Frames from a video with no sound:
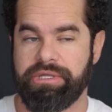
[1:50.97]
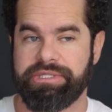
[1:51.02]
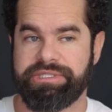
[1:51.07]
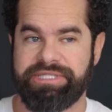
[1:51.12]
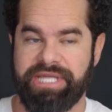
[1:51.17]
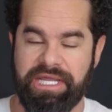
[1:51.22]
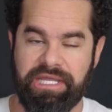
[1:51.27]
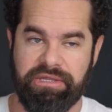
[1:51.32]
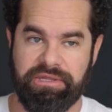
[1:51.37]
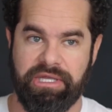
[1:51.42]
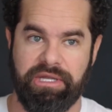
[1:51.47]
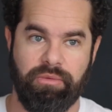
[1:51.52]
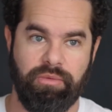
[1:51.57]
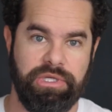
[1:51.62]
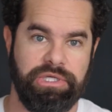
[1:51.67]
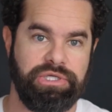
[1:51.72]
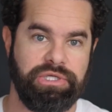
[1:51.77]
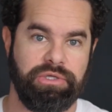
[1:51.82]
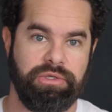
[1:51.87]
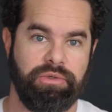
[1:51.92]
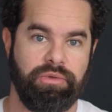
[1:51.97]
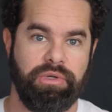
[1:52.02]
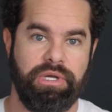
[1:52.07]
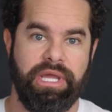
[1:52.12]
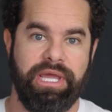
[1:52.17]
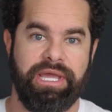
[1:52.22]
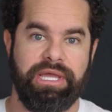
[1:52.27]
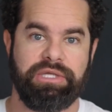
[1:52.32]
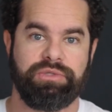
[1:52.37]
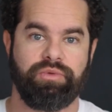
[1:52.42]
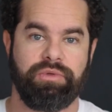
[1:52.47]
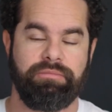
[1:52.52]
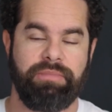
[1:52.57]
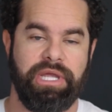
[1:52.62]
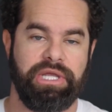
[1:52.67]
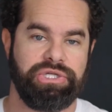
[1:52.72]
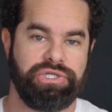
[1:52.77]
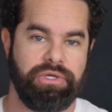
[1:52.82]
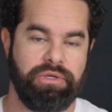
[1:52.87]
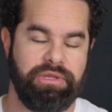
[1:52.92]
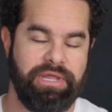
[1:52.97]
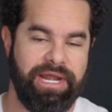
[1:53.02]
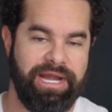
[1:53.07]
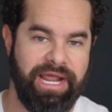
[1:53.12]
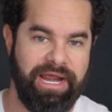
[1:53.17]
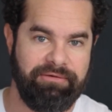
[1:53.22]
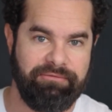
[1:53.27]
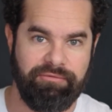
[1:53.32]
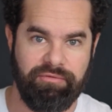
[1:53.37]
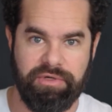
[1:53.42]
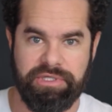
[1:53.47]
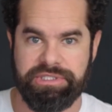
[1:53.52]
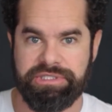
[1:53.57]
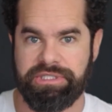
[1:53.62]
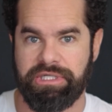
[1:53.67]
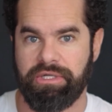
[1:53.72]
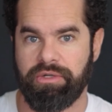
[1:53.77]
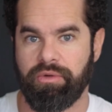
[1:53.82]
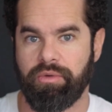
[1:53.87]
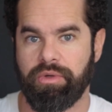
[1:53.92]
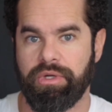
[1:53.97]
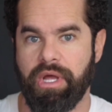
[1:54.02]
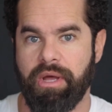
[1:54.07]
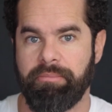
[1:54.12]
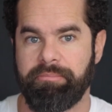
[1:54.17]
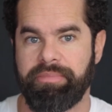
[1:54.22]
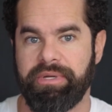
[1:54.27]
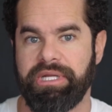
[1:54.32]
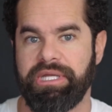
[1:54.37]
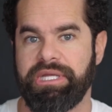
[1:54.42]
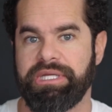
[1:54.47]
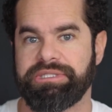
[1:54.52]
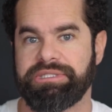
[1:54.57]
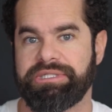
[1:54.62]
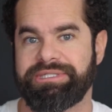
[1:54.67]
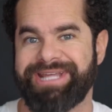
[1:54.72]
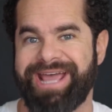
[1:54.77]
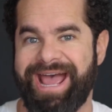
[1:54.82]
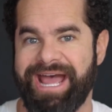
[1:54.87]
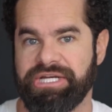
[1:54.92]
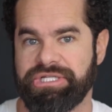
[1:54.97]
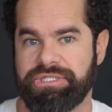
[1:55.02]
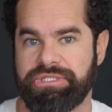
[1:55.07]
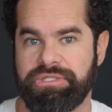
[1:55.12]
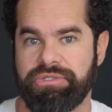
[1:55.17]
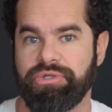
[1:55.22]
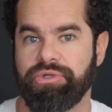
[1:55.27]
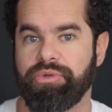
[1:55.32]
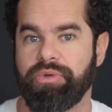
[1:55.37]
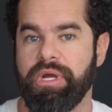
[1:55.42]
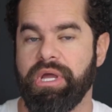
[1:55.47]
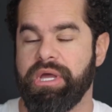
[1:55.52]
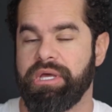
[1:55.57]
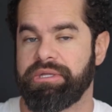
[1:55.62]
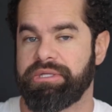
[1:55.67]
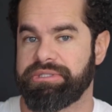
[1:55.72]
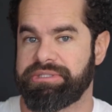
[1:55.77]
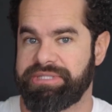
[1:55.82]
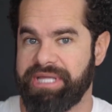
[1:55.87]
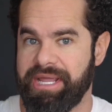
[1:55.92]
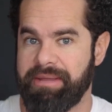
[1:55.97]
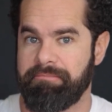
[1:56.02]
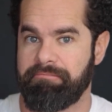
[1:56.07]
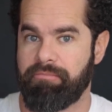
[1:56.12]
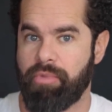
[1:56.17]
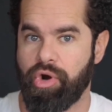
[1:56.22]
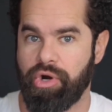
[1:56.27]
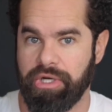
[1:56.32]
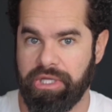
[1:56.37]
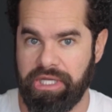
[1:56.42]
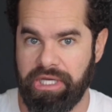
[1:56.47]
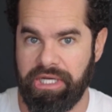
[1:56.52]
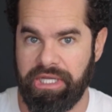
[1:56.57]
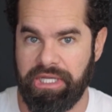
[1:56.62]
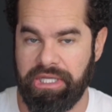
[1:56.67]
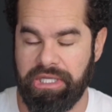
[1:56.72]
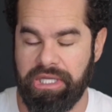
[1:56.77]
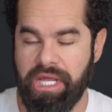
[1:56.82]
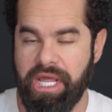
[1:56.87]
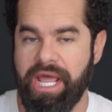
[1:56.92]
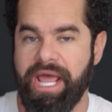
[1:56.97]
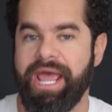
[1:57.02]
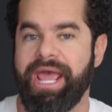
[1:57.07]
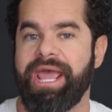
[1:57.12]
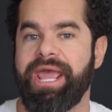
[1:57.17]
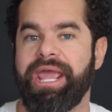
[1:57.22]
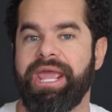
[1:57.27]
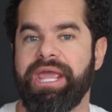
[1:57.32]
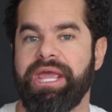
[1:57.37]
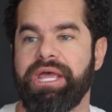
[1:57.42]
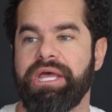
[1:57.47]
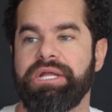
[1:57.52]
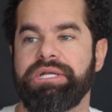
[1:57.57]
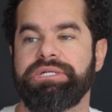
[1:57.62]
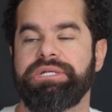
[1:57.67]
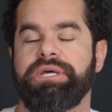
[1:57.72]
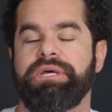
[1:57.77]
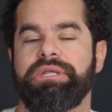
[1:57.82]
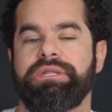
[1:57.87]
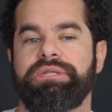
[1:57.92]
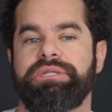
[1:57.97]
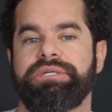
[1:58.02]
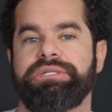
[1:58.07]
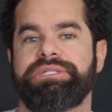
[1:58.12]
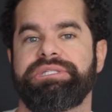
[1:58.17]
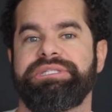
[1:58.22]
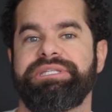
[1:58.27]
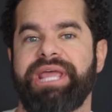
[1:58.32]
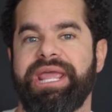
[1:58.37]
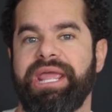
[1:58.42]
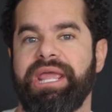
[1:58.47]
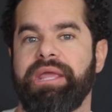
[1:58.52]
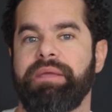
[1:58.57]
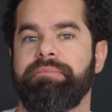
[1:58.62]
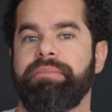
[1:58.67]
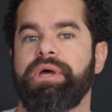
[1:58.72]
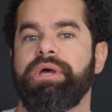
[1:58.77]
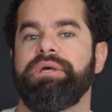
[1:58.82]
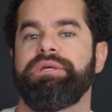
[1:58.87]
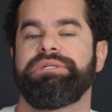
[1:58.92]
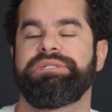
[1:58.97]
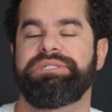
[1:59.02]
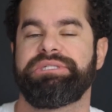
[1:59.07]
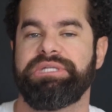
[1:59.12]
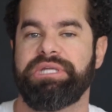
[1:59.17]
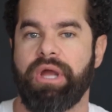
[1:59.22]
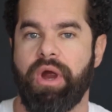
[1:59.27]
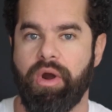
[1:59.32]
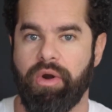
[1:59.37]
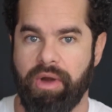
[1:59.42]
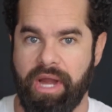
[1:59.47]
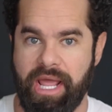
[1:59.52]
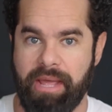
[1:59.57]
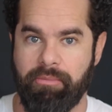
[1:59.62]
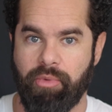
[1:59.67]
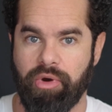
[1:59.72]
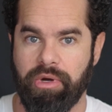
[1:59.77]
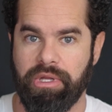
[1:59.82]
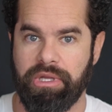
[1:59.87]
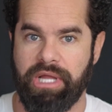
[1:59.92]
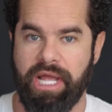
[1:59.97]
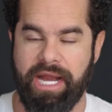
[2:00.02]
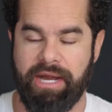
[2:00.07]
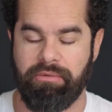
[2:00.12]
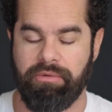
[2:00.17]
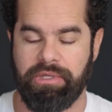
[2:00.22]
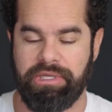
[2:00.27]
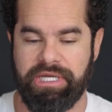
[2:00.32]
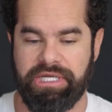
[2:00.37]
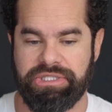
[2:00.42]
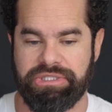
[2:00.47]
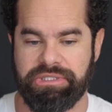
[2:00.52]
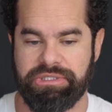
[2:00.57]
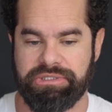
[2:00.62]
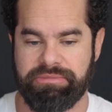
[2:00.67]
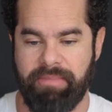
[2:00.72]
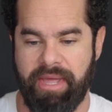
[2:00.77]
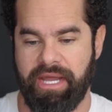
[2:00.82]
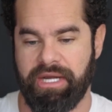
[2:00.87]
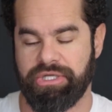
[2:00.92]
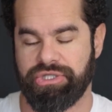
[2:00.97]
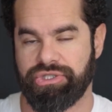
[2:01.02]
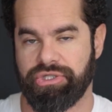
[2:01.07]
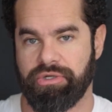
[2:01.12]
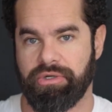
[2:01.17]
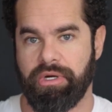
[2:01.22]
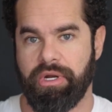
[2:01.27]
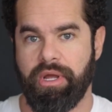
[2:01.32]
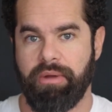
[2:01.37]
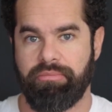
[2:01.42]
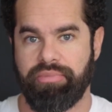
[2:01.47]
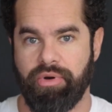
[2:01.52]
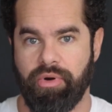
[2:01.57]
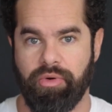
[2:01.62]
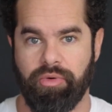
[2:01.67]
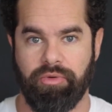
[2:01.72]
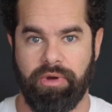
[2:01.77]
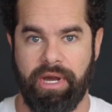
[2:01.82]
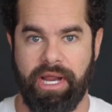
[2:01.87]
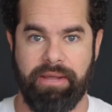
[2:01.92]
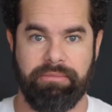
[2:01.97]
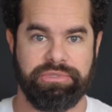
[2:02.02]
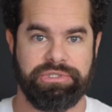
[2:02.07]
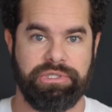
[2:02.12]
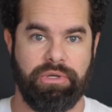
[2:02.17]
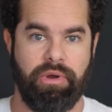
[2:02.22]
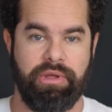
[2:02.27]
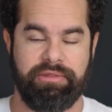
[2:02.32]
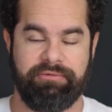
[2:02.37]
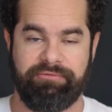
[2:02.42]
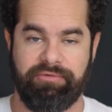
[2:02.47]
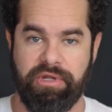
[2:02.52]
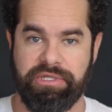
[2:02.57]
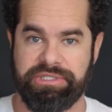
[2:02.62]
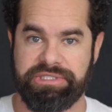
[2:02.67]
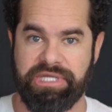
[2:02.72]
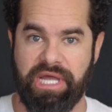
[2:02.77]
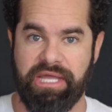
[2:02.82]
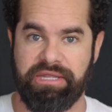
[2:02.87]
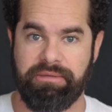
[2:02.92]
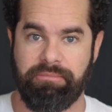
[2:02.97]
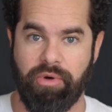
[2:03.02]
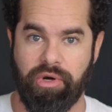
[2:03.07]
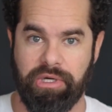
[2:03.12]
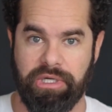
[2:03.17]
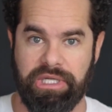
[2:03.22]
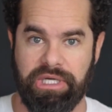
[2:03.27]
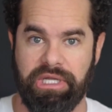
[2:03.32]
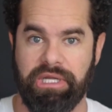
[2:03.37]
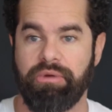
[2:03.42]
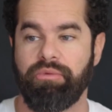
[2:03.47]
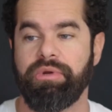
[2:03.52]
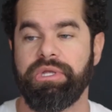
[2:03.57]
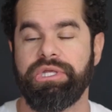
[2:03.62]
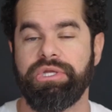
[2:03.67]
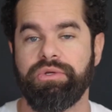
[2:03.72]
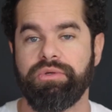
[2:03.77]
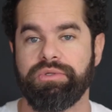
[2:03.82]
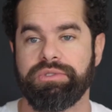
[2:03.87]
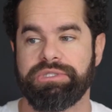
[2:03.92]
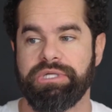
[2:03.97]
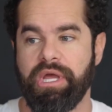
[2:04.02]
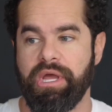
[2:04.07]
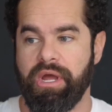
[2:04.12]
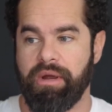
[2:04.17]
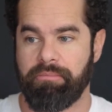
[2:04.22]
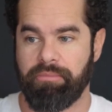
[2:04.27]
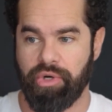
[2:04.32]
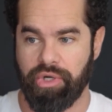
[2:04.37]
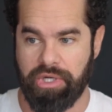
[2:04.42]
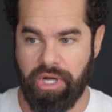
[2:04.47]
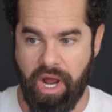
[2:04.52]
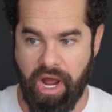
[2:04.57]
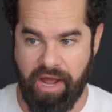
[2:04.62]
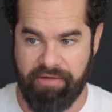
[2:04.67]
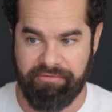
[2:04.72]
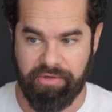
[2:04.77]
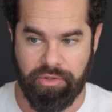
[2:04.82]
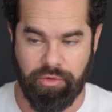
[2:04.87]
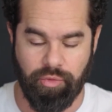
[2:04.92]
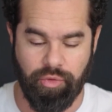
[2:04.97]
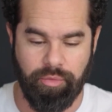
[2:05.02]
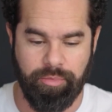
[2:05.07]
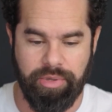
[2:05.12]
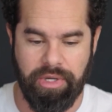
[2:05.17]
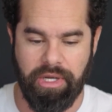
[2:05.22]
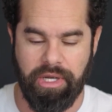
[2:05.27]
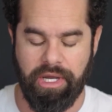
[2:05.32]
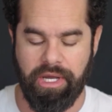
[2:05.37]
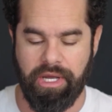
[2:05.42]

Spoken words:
The second thing we do is we make sure that every single company is attached to the same marketing and the same CRM or client relations manager program. So on the front side, the marketing, we use Merkava Group.